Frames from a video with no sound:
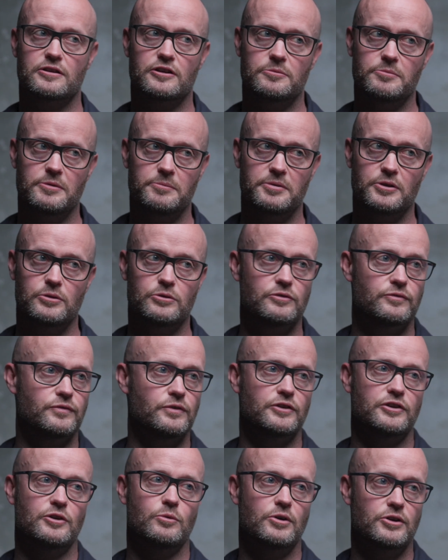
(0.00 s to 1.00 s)
got to be
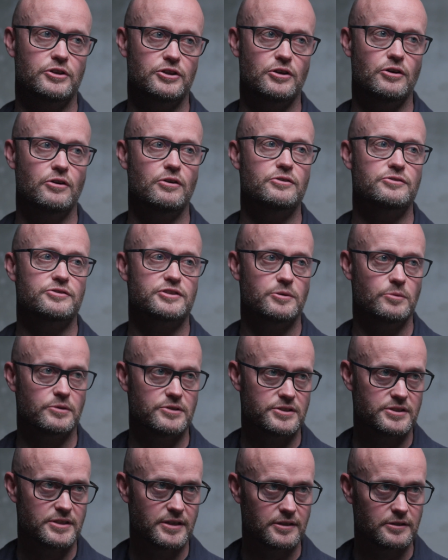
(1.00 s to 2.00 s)
beautiful. They want yours. They
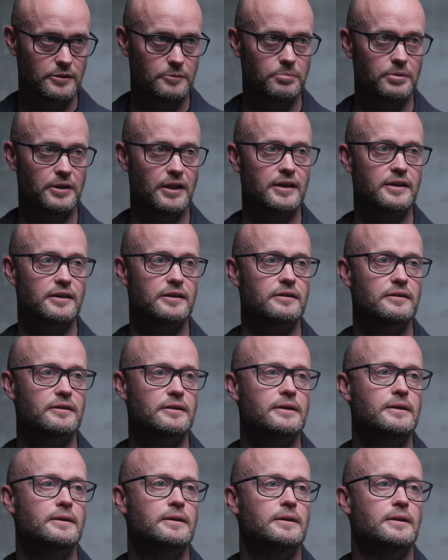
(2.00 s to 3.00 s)
want single player.
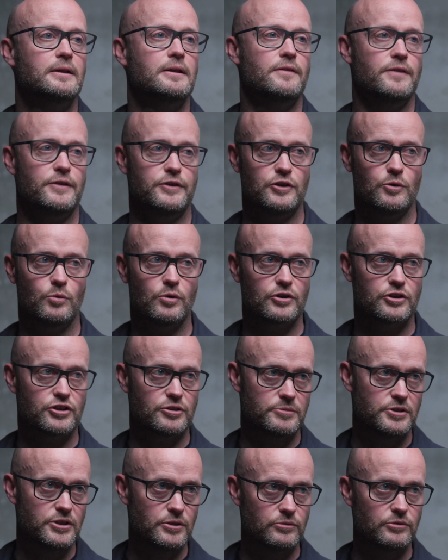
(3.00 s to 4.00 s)
They don't want
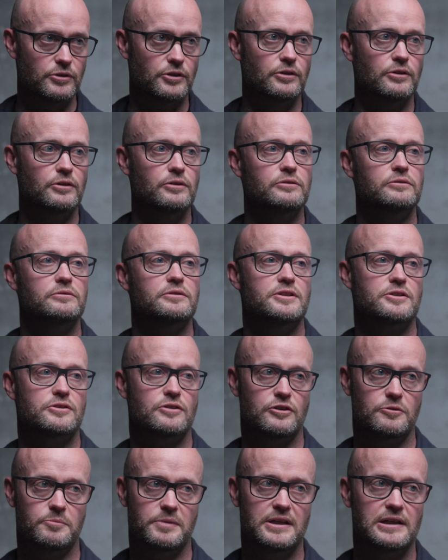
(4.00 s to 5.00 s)
communal. It's
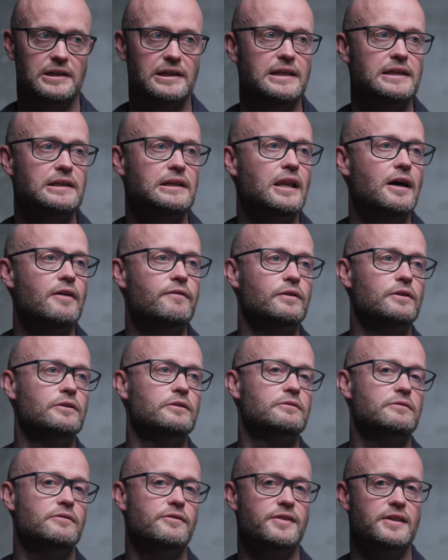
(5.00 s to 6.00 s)
got to be elite
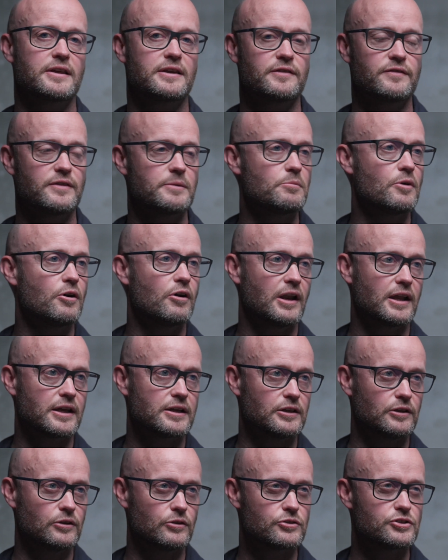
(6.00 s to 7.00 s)
level. Think of it more
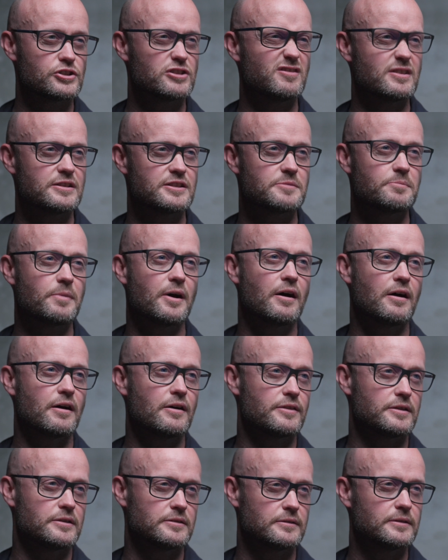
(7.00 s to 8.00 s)
like a luxury
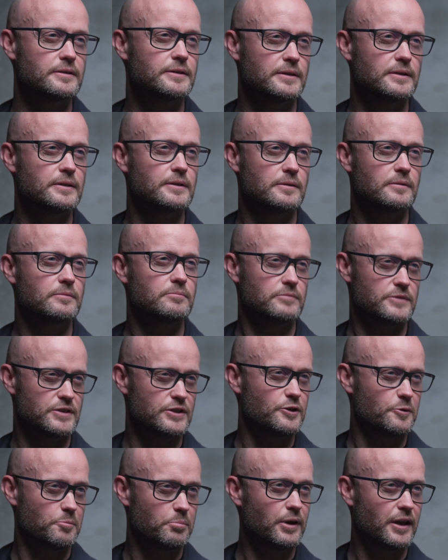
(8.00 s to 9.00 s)
spa than,
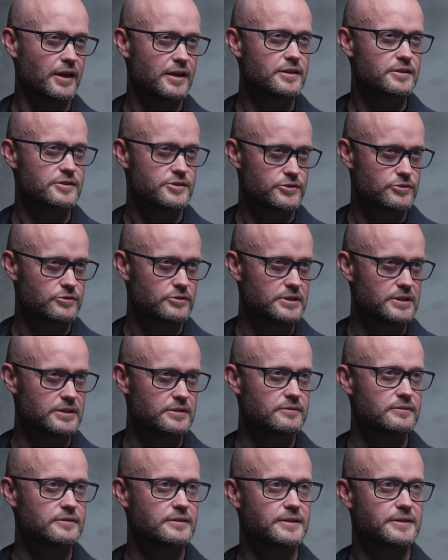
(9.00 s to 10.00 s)
players stood
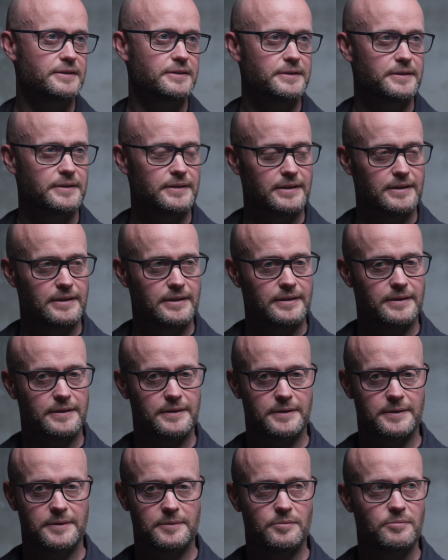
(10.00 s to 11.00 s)
in,
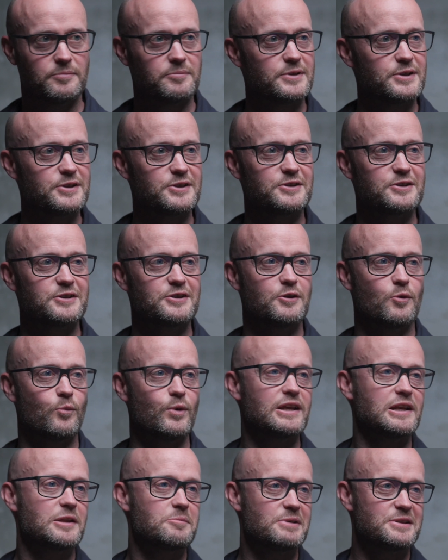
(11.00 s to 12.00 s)

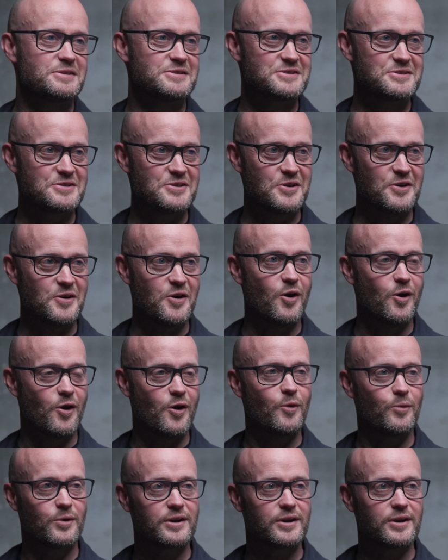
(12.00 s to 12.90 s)
wheelie bins or